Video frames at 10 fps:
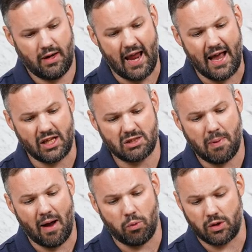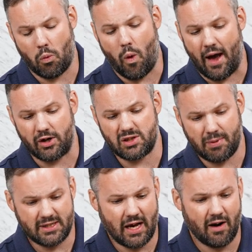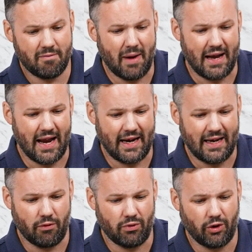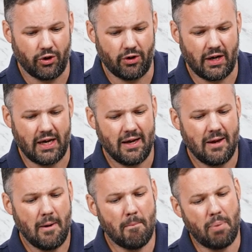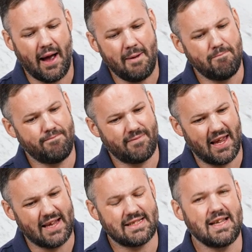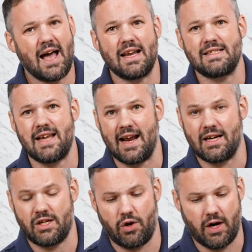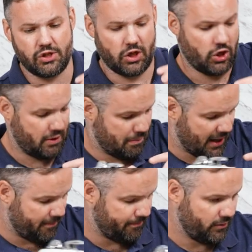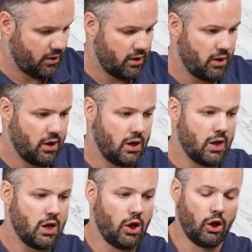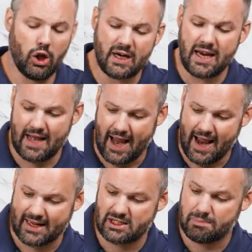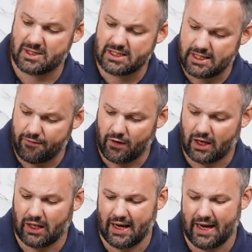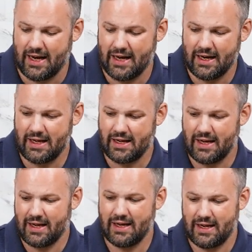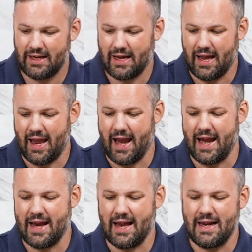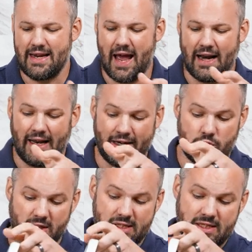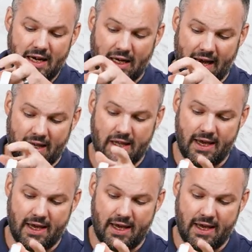Yeah, the spot where the water sprays out of might not get real dirty, but it's not as sanitary as it could be. Looking at specifically a non electric seat like